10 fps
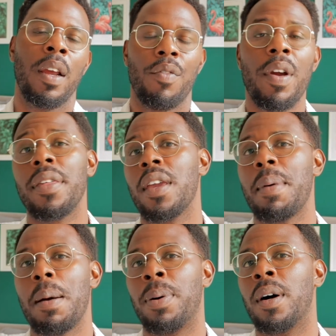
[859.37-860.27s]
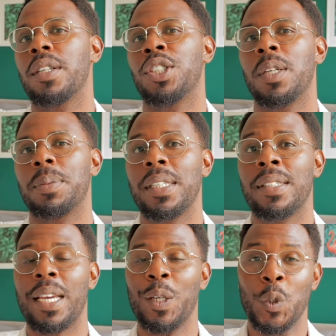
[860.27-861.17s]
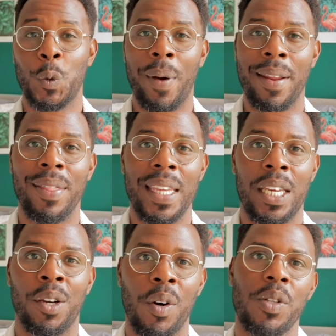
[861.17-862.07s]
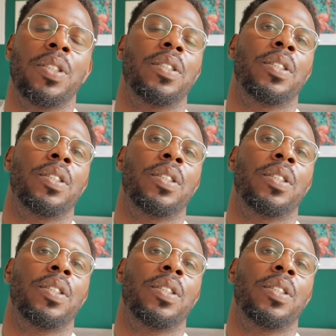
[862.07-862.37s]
Great thing about partnerships is that you're spreading the cost.